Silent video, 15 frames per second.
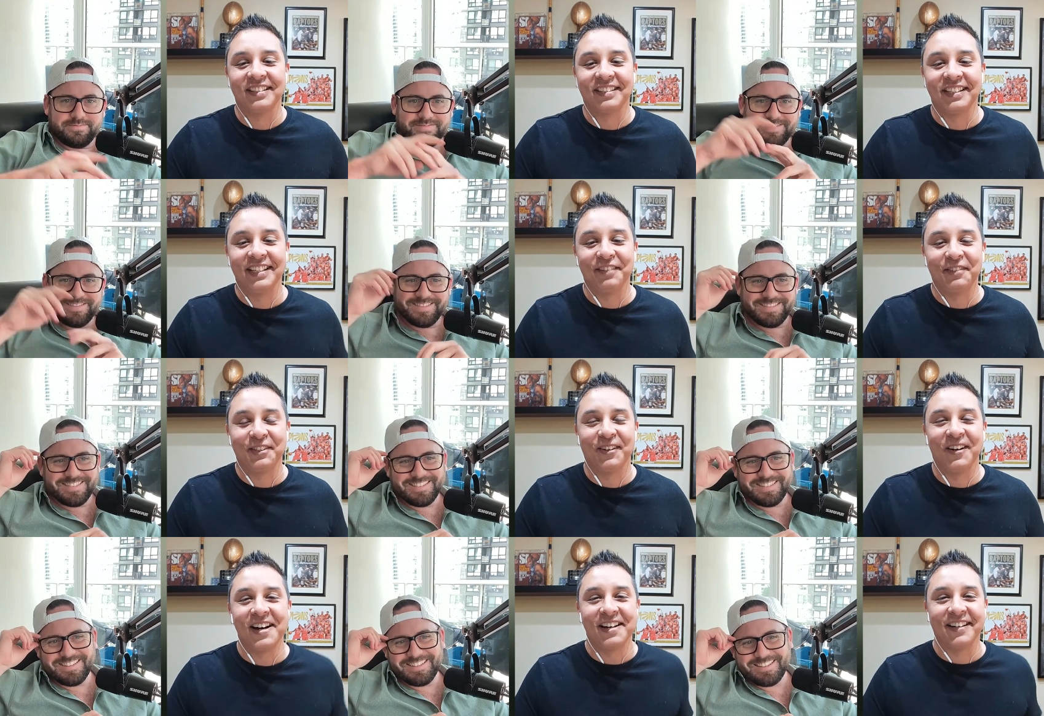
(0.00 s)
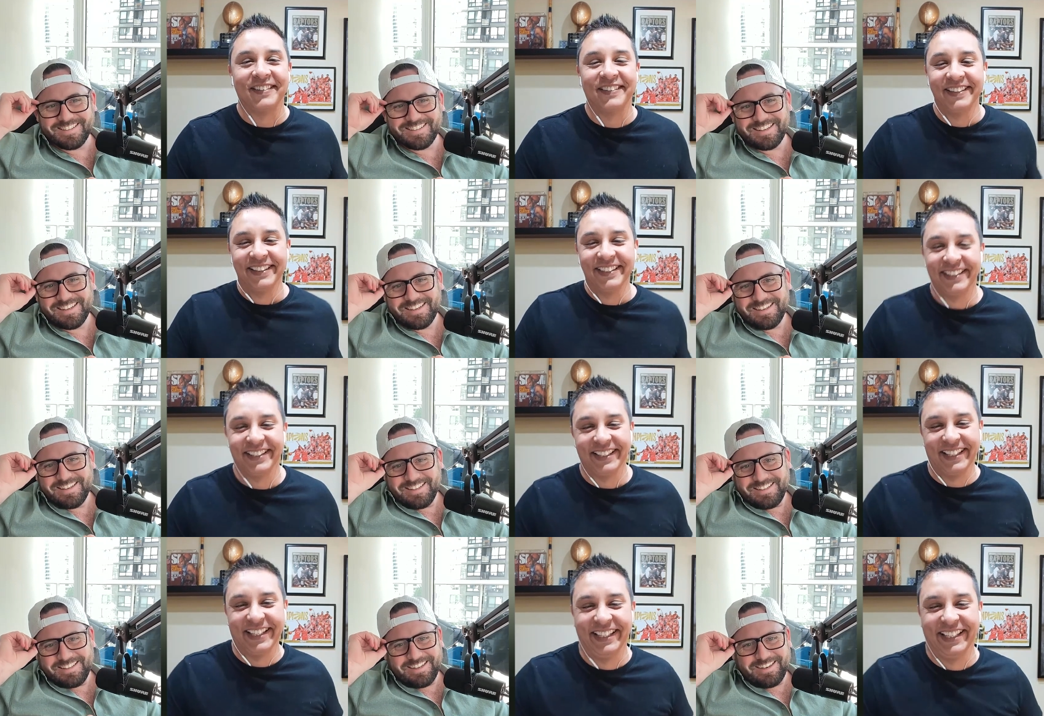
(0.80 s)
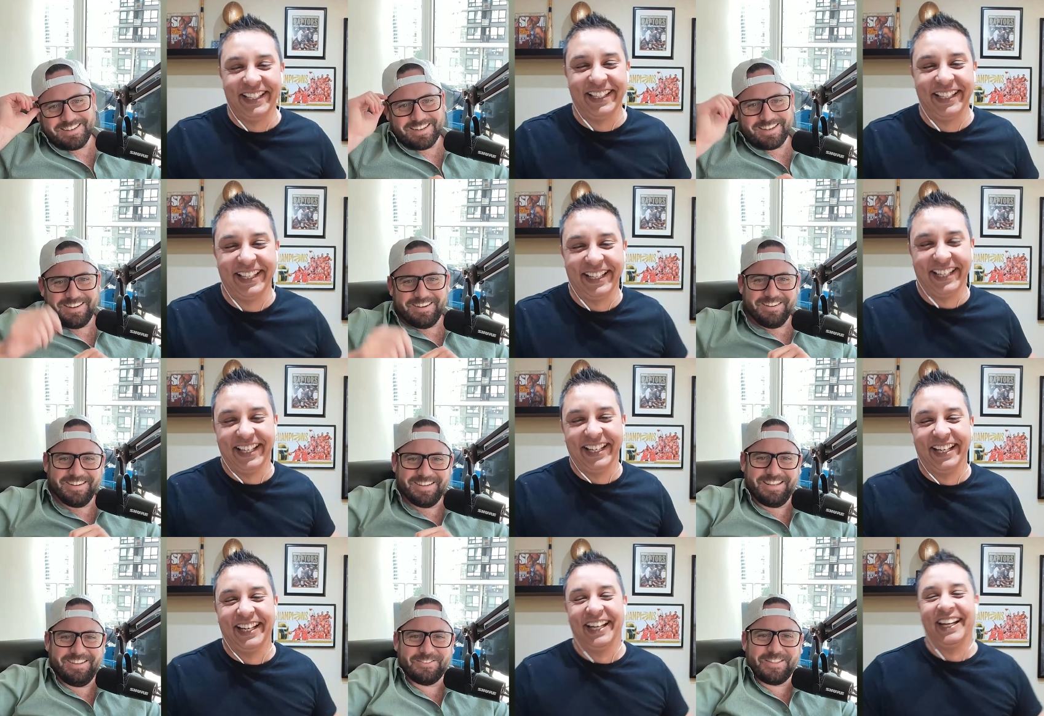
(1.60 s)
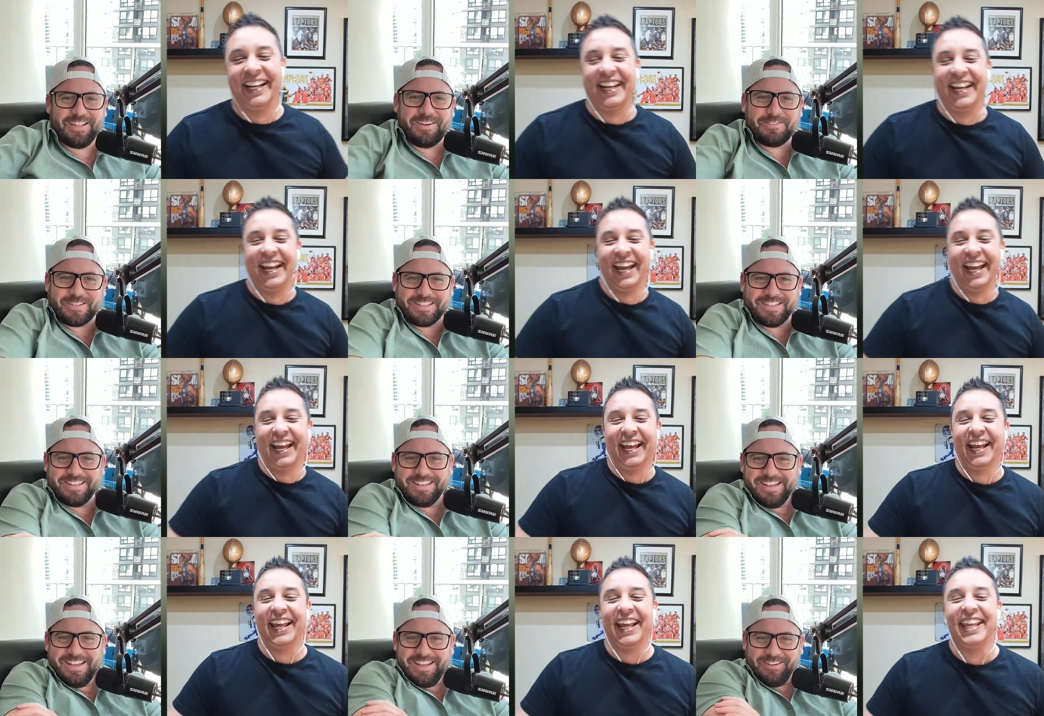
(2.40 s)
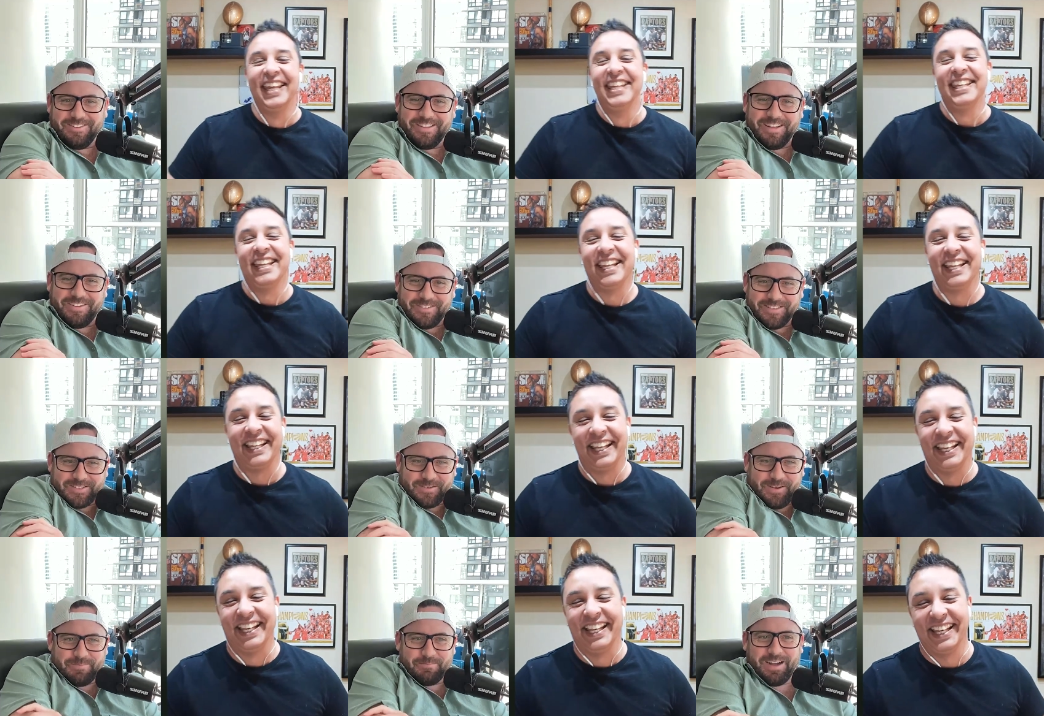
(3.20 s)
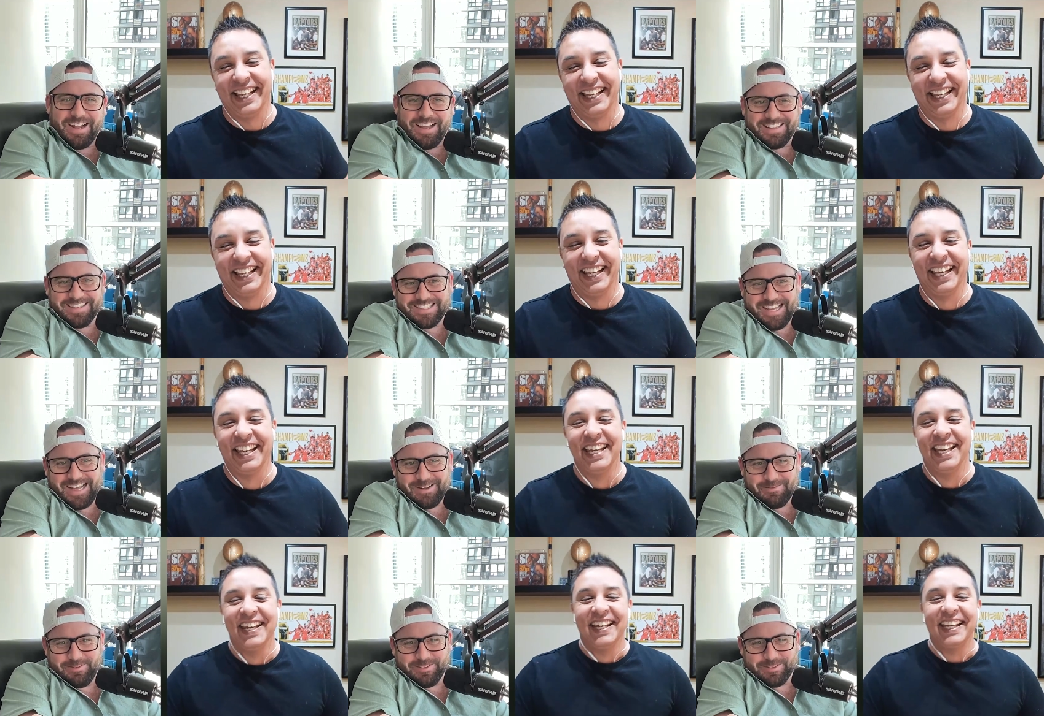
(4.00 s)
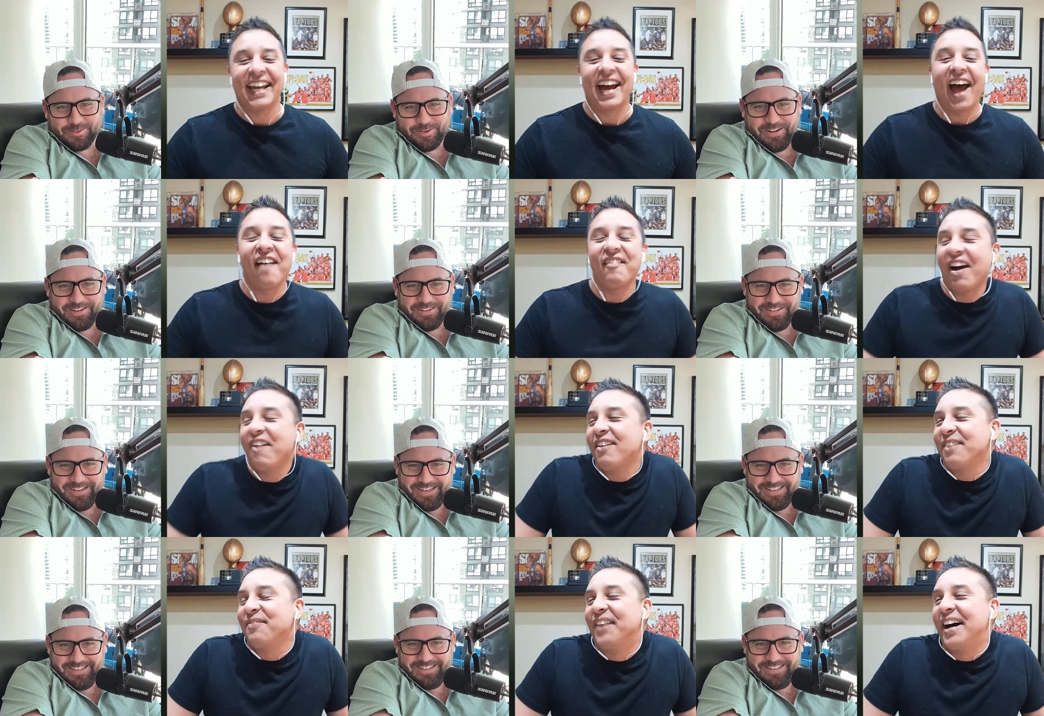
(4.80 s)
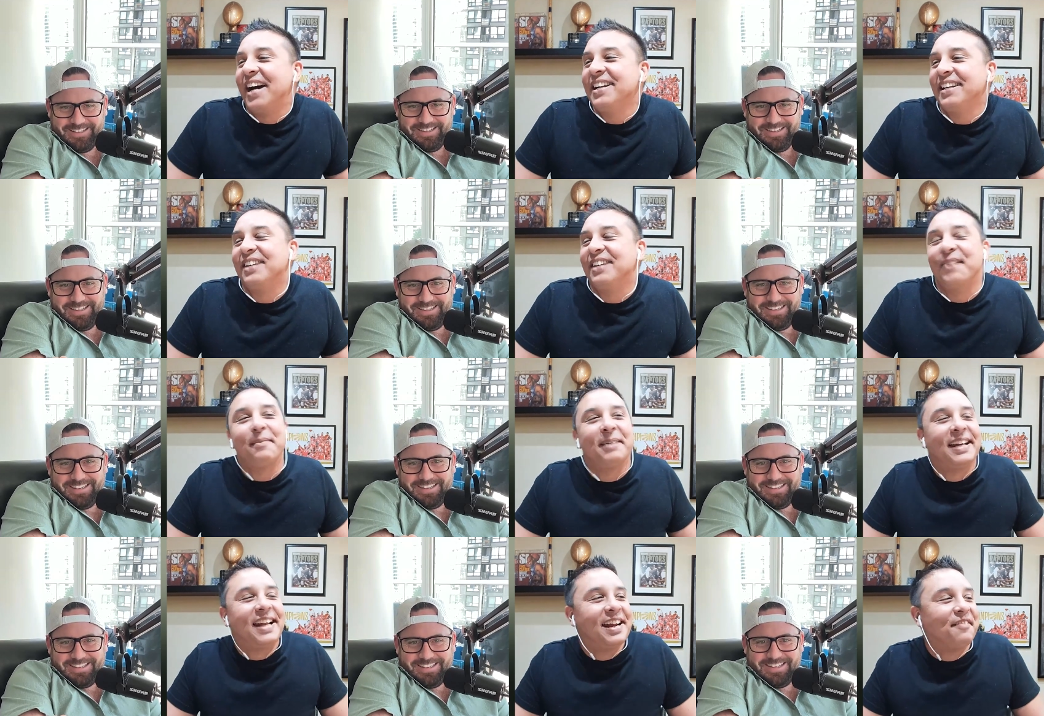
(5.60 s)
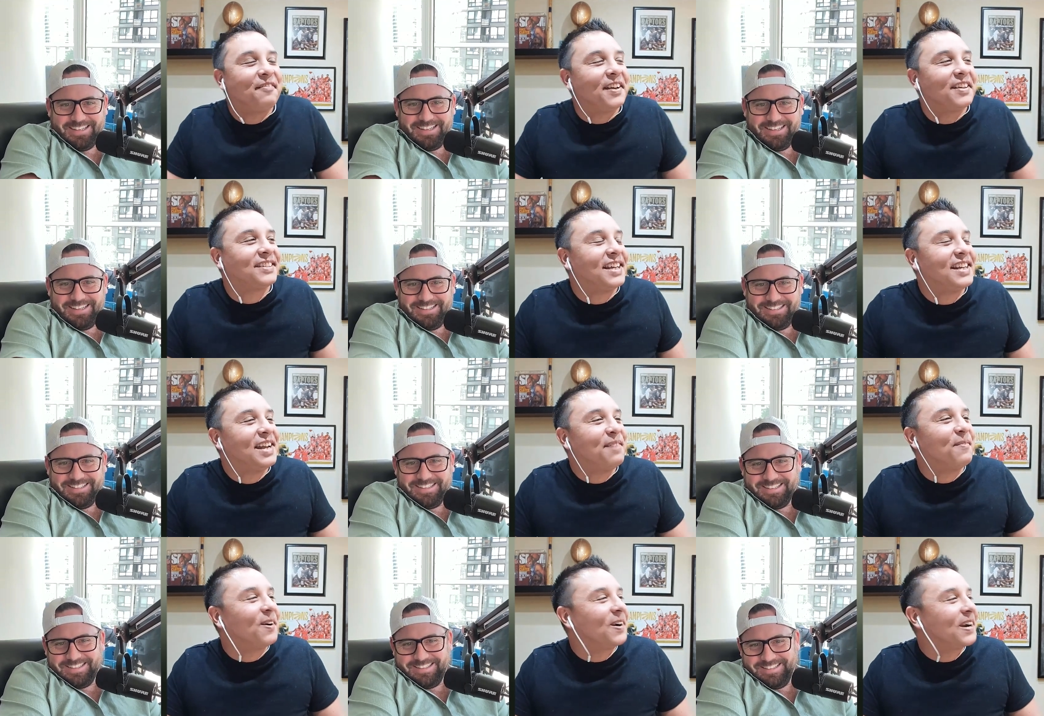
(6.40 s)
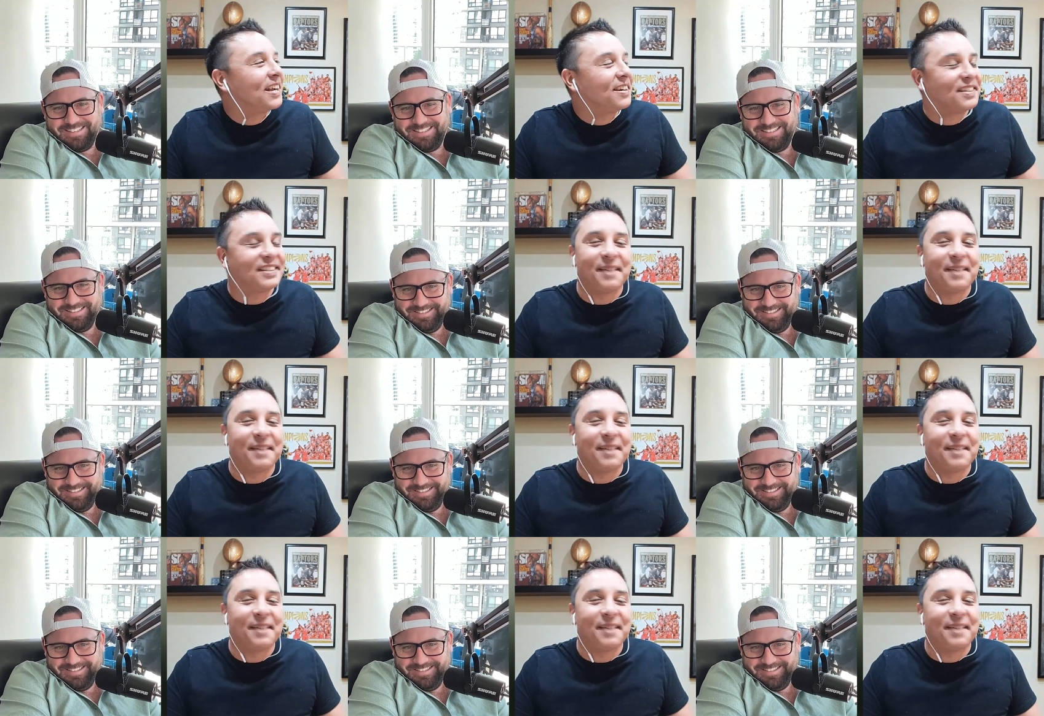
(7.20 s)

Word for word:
Speaker 1: in the city of Toronto.
Speaker 2: There you go. You'd love to
Speaker 1: swing
Speaker 2: by the setup in
Speaker 1: Toronto. I wouldn't mind, you know, maybe an NFL Sunday morning or